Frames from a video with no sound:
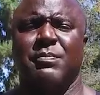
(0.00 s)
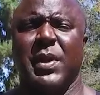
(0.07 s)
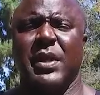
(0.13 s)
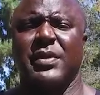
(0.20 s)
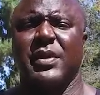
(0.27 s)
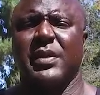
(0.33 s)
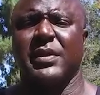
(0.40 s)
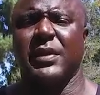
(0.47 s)

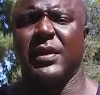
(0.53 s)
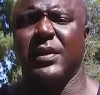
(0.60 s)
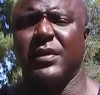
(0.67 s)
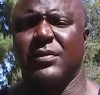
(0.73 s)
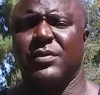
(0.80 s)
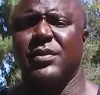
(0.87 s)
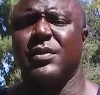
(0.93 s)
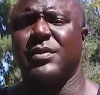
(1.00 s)

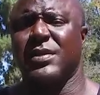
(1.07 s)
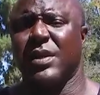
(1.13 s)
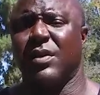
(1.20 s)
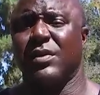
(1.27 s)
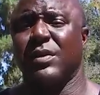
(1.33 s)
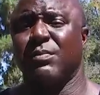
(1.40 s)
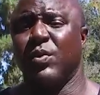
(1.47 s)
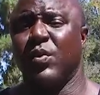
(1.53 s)
basically
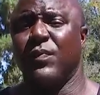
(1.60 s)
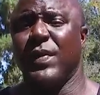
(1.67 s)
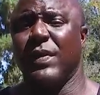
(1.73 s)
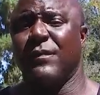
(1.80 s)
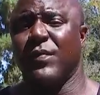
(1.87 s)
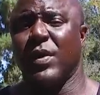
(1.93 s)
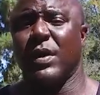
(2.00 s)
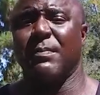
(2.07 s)
telling the movie
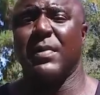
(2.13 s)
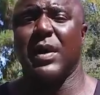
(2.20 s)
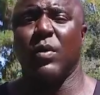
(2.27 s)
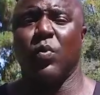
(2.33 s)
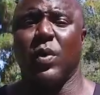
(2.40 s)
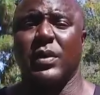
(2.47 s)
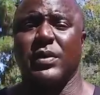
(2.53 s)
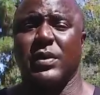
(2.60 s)
from a,